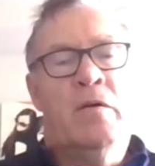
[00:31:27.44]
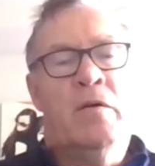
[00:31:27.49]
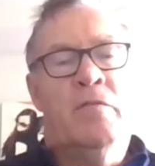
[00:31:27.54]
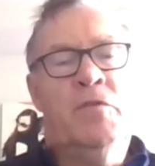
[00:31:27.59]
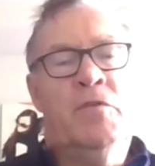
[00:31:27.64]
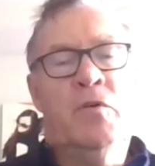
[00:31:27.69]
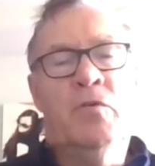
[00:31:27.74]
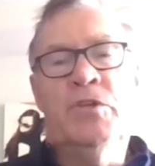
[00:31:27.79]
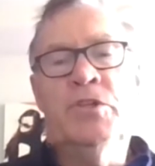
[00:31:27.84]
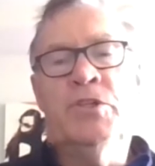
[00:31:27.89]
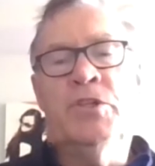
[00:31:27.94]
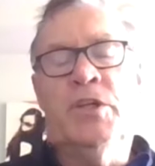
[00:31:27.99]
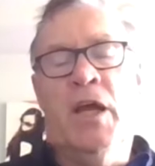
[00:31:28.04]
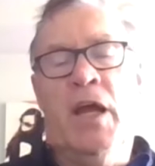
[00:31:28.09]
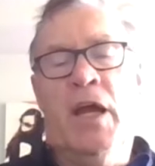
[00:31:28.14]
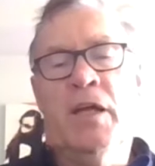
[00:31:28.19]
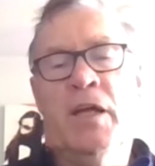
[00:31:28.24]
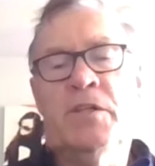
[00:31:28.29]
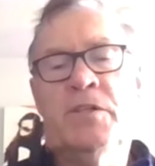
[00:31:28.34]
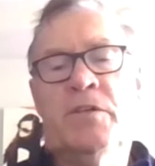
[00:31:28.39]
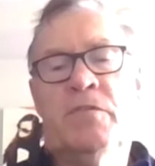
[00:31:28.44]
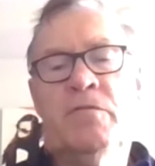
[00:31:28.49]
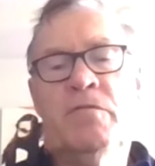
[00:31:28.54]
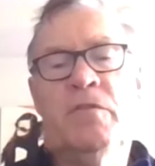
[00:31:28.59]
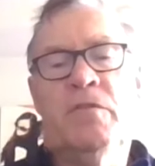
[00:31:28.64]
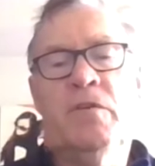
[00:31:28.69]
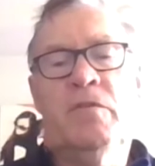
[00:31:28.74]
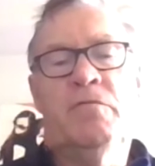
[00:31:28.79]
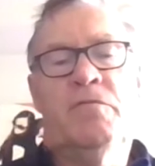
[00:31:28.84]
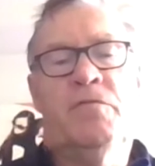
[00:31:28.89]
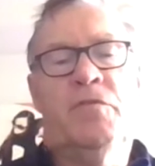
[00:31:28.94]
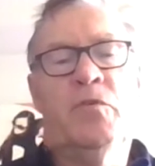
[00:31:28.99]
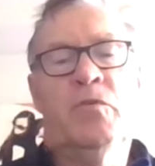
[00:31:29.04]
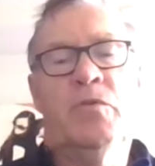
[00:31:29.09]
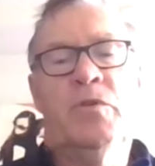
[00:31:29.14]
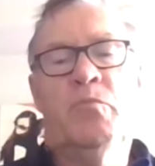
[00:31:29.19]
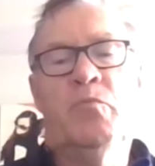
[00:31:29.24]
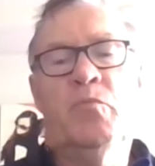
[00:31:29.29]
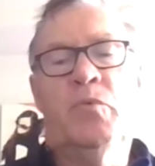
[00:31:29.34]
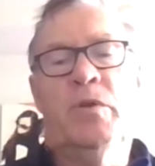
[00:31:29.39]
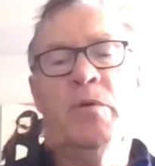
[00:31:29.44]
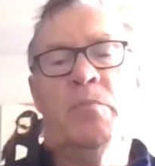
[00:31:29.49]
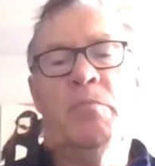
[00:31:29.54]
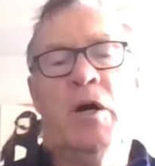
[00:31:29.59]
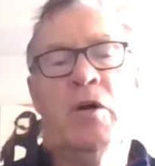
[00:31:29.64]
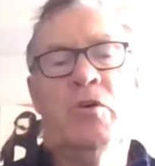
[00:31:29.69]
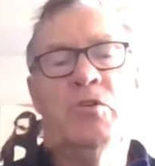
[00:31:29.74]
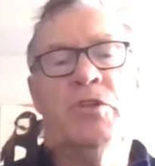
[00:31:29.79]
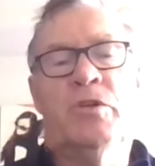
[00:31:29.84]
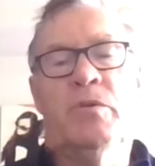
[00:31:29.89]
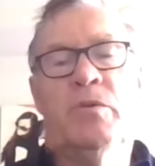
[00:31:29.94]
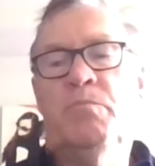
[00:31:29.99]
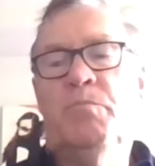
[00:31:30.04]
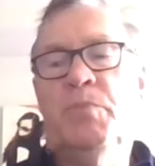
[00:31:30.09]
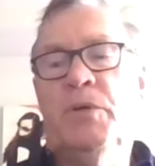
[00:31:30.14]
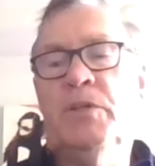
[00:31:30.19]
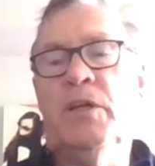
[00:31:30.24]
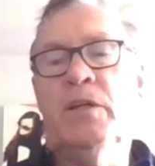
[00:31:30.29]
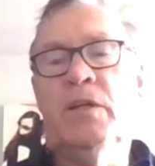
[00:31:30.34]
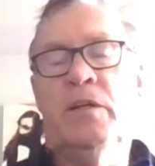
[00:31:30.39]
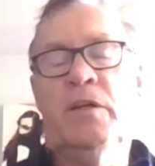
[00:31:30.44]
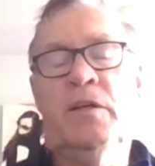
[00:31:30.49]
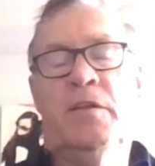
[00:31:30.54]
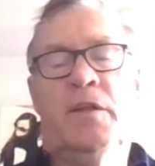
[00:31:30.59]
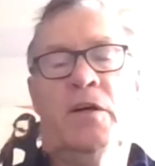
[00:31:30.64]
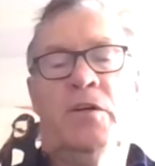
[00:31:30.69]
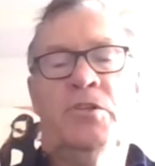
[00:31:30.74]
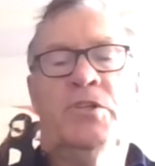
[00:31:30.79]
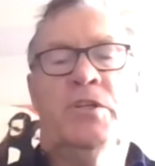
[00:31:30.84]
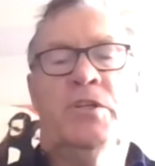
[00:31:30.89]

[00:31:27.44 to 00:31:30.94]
fill the stands and fill them with emotion, particularly in those